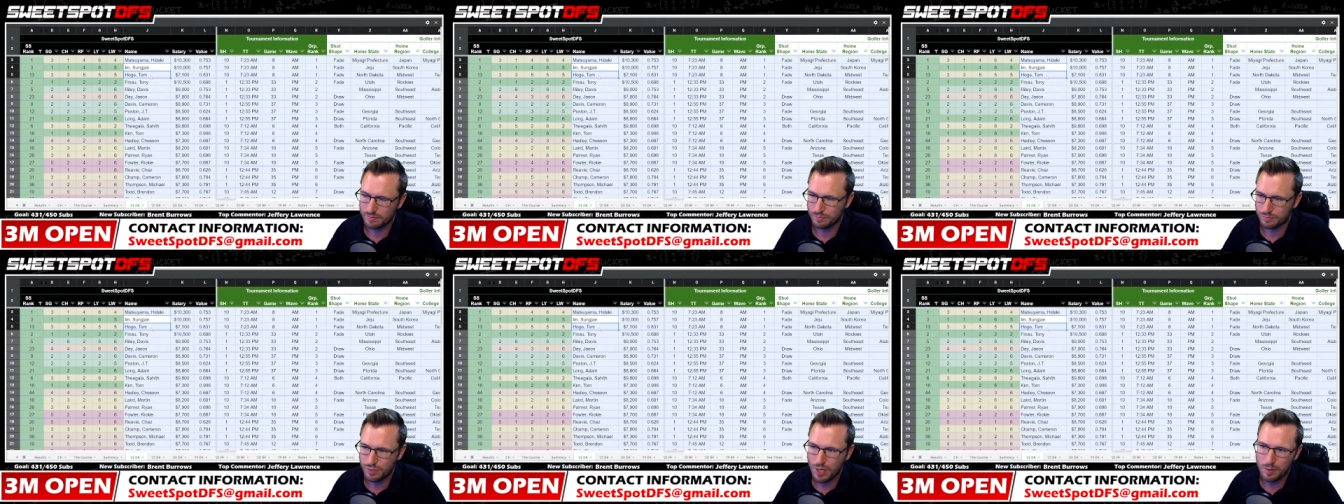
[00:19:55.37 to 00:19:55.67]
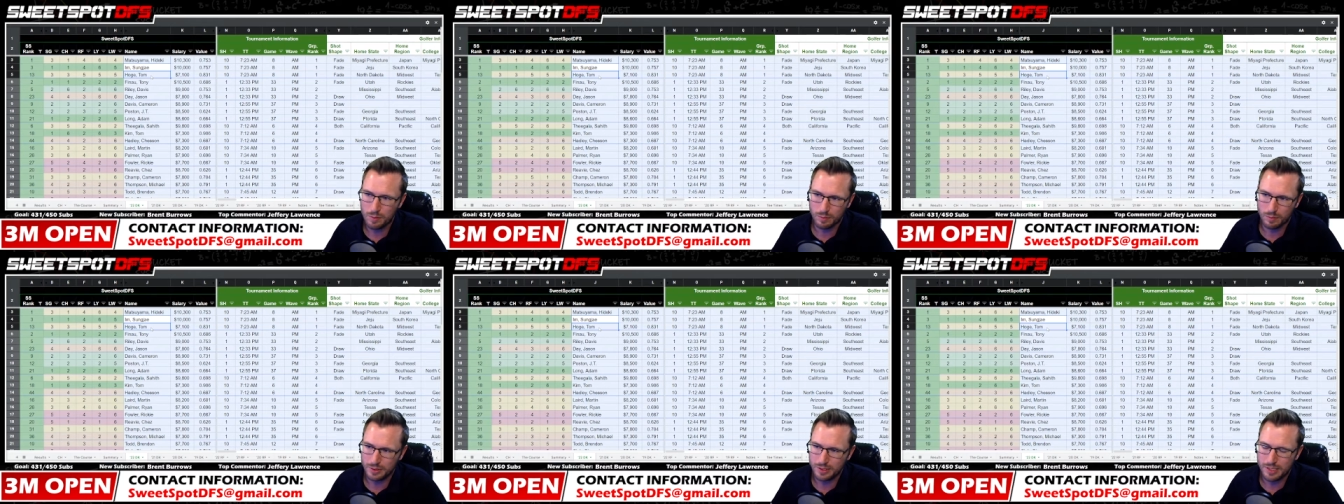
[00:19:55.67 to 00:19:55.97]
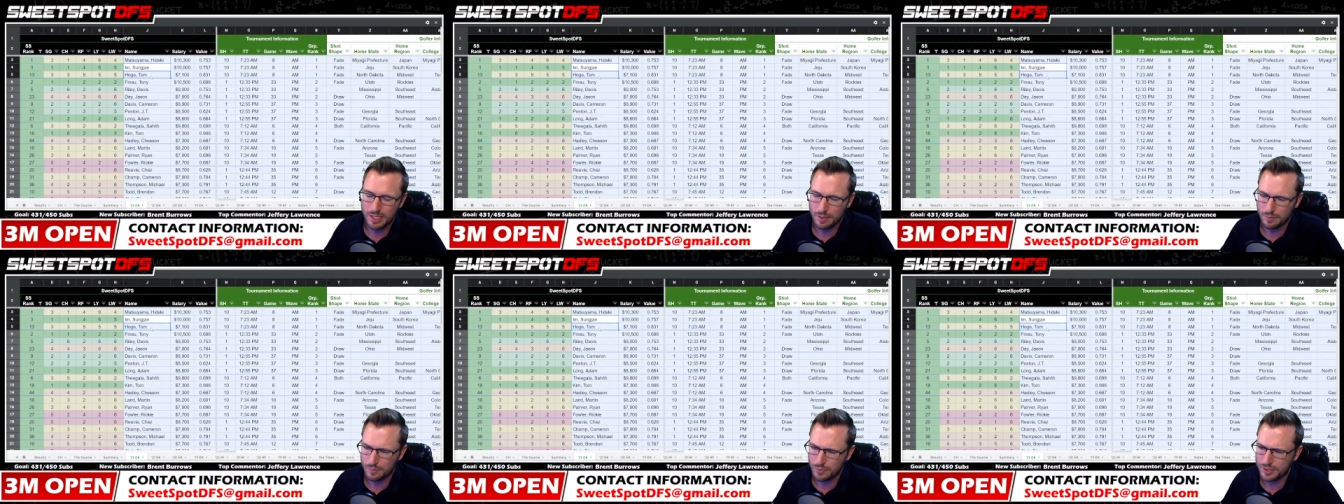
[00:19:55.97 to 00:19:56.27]
probably
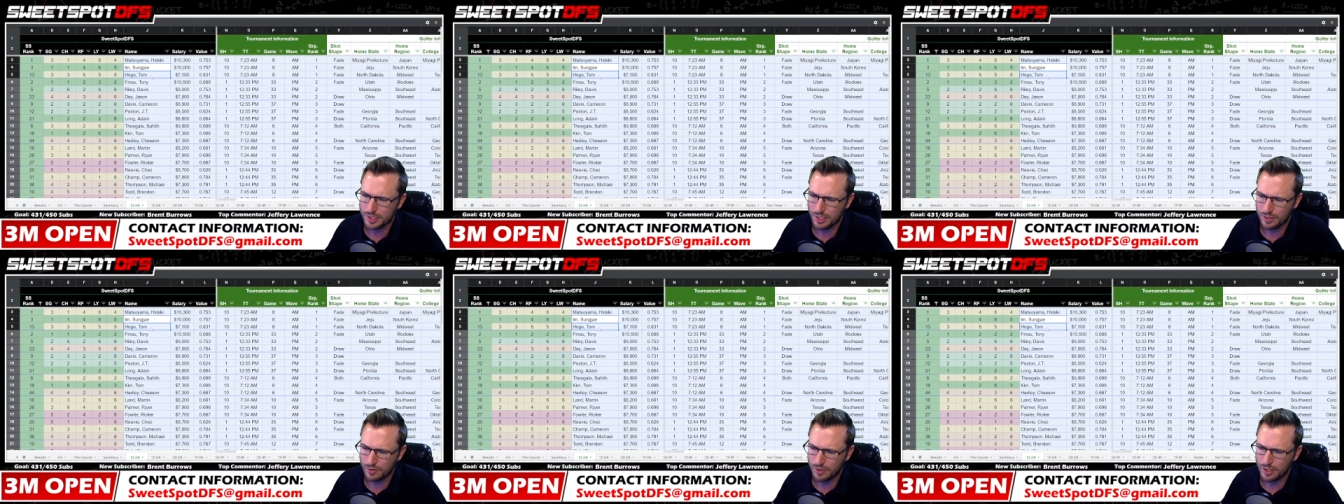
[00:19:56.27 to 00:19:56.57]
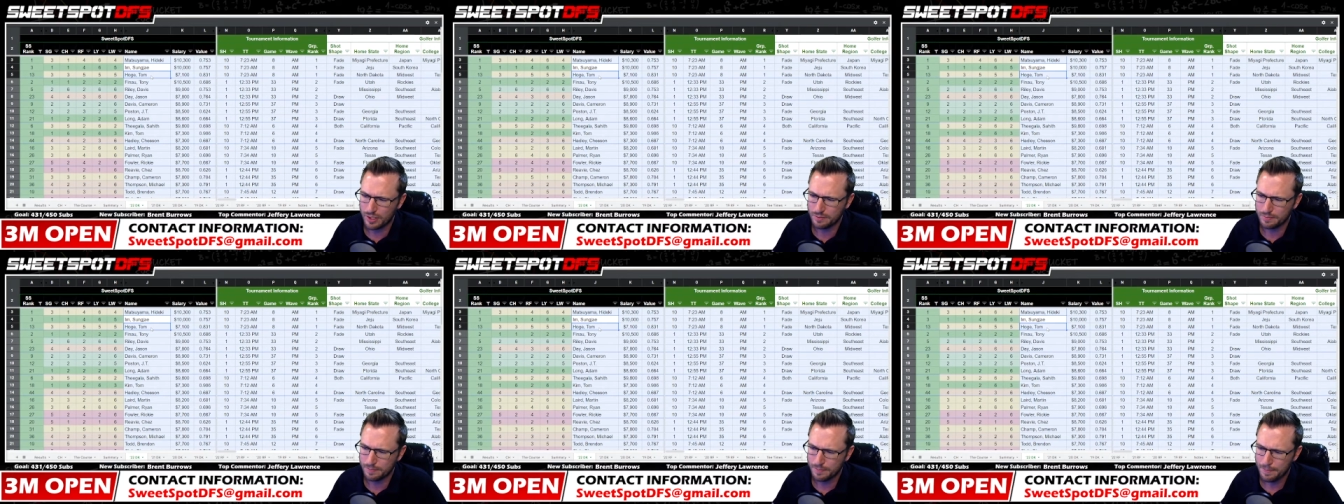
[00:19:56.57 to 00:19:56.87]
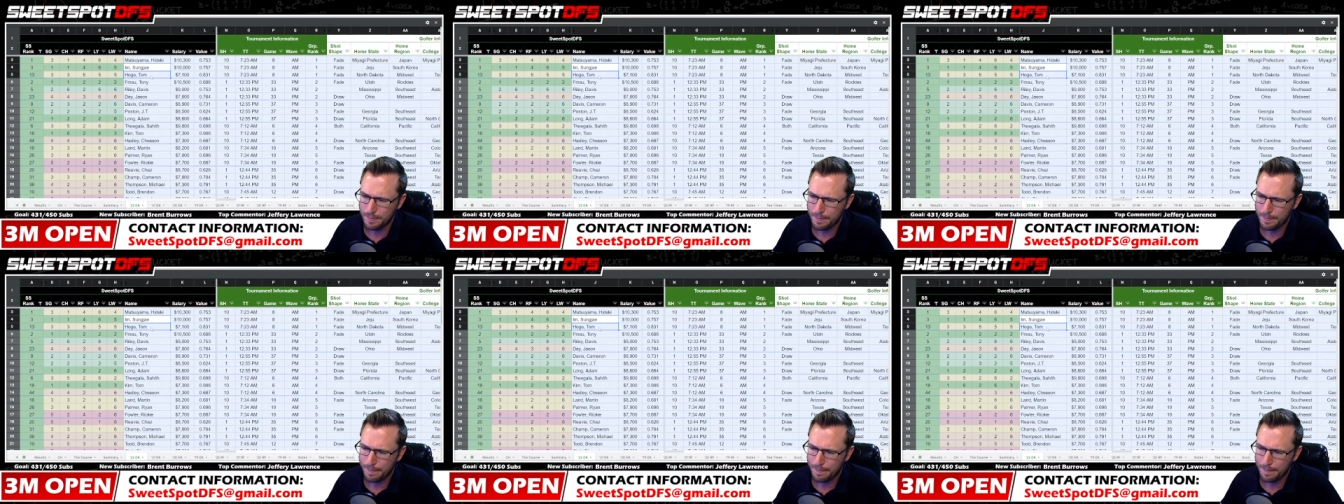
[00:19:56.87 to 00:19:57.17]
10%, right?
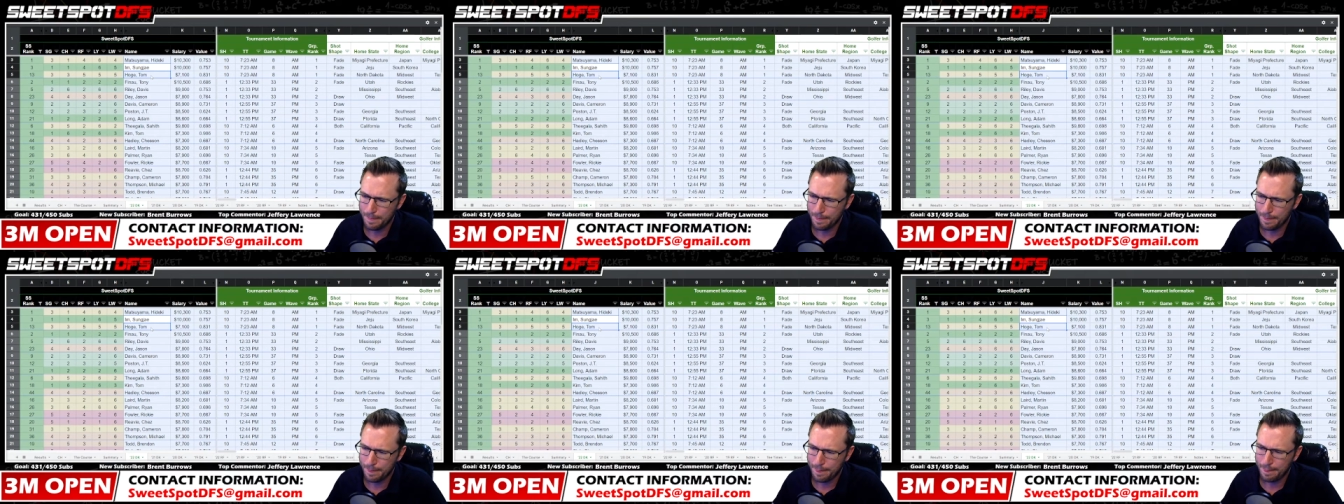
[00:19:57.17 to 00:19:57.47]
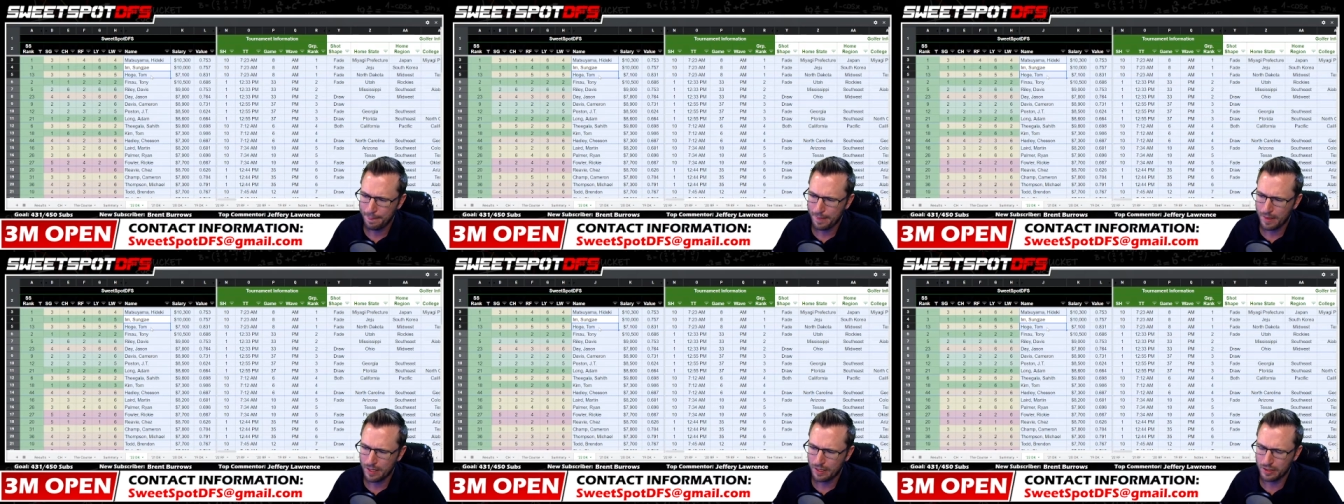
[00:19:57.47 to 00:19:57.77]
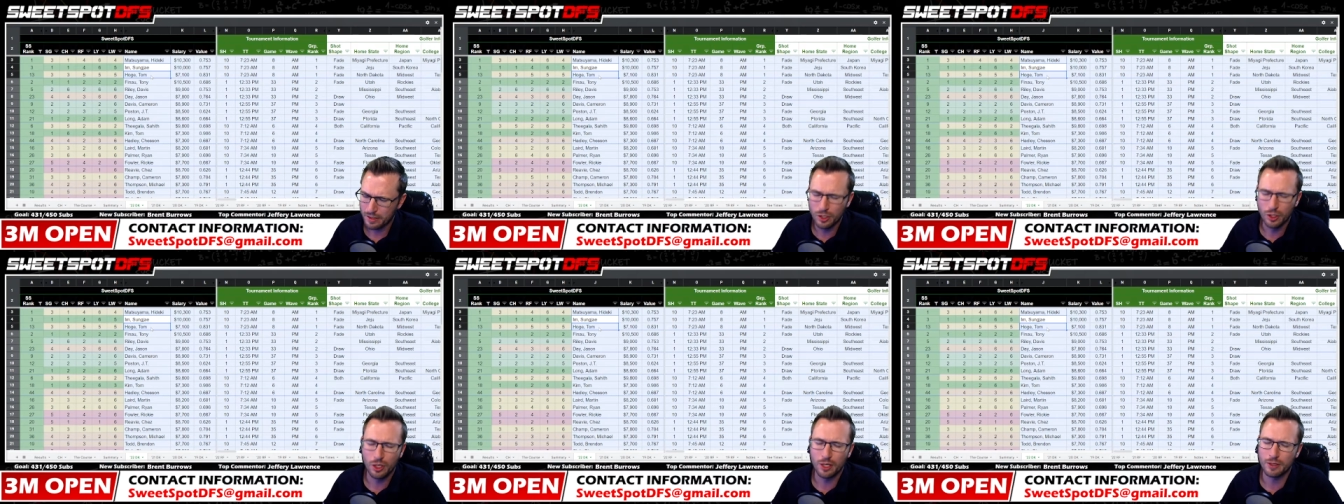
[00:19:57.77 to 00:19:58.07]

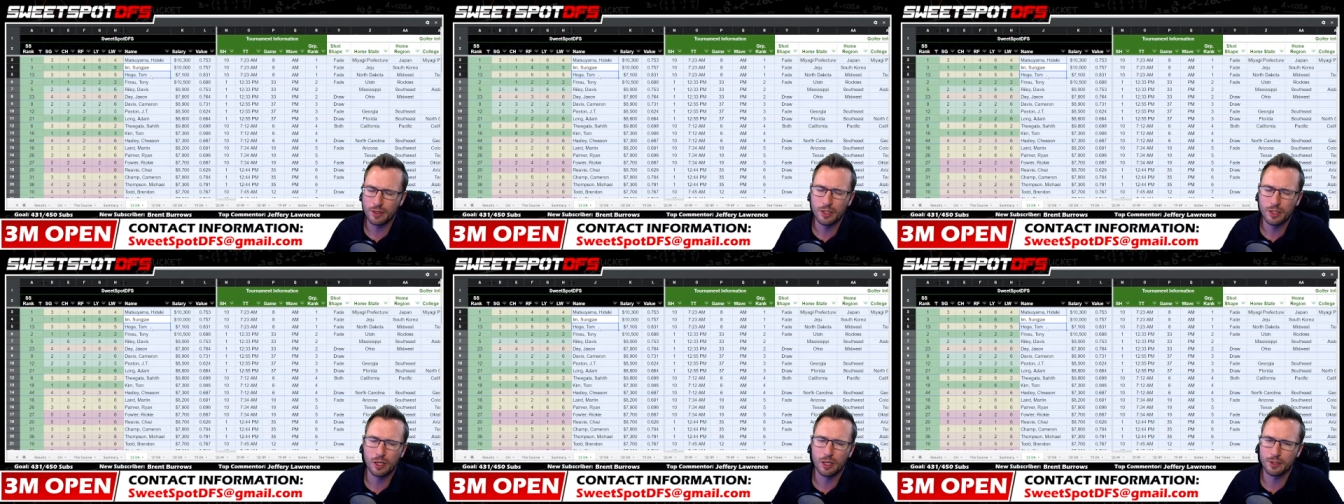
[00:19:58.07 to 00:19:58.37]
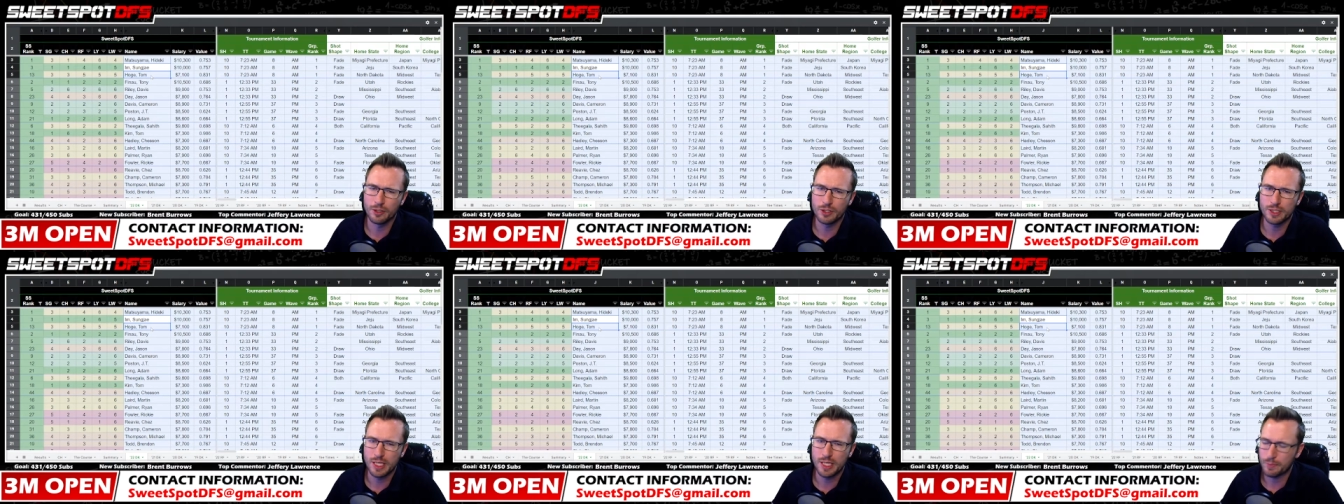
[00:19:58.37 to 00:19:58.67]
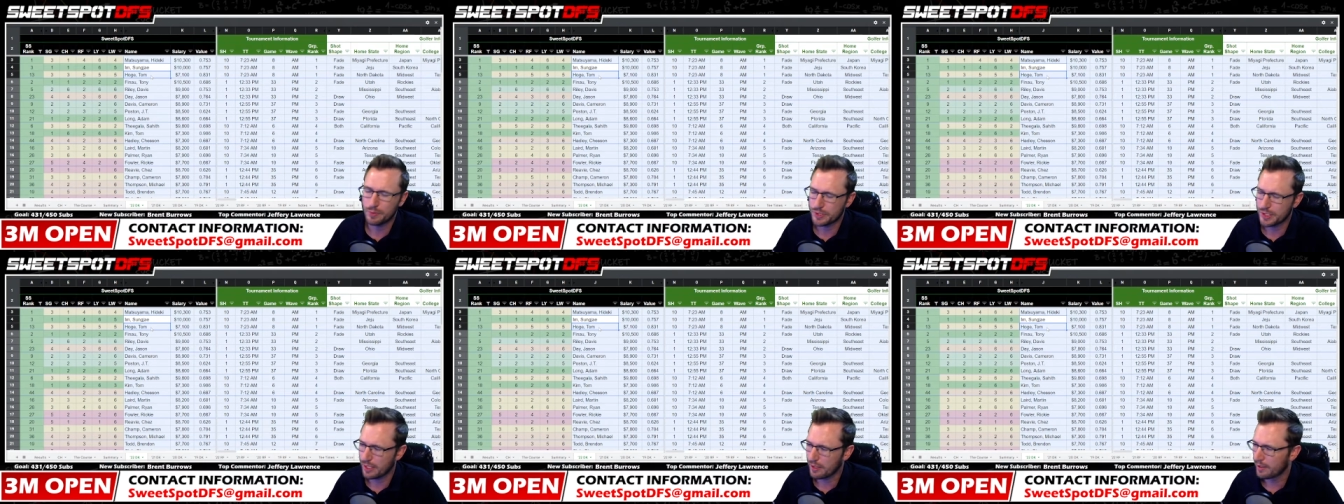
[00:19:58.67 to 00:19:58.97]
Little little under
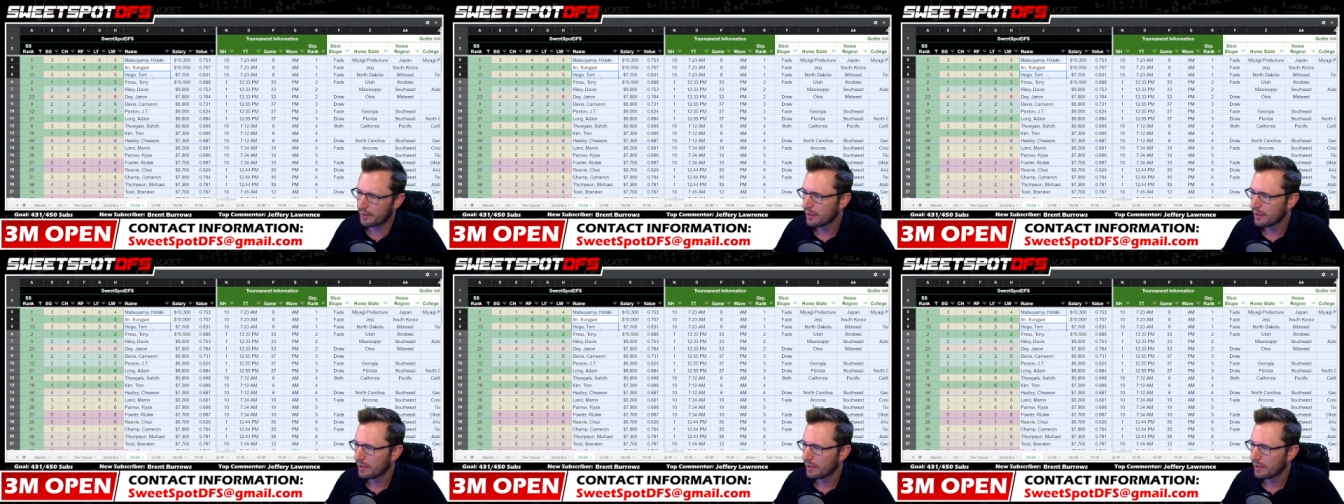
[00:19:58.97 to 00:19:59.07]
10%.